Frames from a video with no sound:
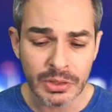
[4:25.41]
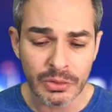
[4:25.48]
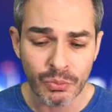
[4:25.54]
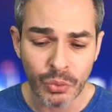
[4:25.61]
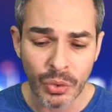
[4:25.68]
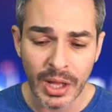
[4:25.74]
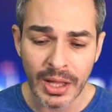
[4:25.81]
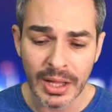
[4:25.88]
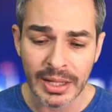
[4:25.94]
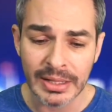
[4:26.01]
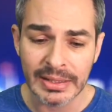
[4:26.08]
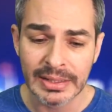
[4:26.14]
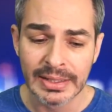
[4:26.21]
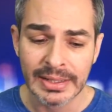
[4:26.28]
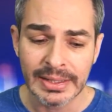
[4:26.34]

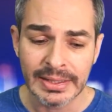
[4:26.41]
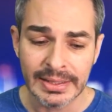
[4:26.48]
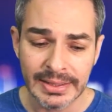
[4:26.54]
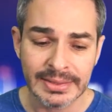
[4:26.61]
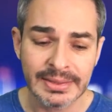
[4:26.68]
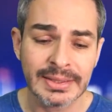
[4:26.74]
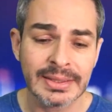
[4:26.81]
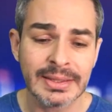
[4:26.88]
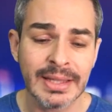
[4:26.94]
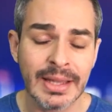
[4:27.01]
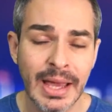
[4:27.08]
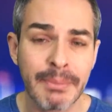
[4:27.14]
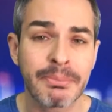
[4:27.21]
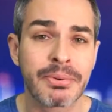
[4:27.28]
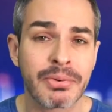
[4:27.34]
well, isn't
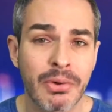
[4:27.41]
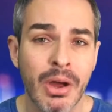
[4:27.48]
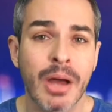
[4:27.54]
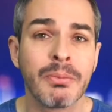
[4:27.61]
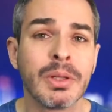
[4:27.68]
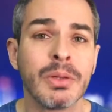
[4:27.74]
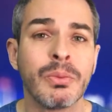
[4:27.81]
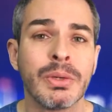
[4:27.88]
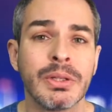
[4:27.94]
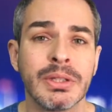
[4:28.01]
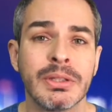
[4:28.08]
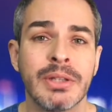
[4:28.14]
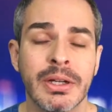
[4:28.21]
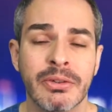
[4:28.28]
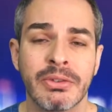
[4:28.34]
that problem with the
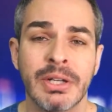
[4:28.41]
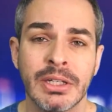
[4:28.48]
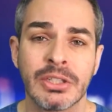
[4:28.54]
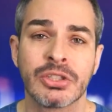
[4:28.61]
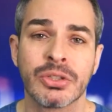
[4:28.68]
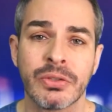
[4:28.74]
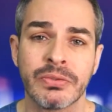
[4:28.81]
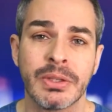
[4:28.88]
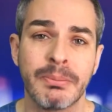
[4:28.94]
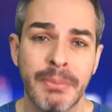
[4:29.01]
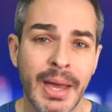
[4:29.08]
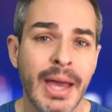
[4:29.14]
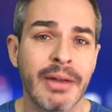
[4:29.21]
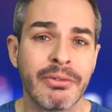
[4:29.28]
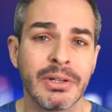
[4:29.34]
degradation of the
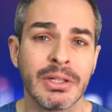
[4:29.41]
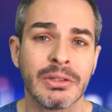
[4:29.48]
battery,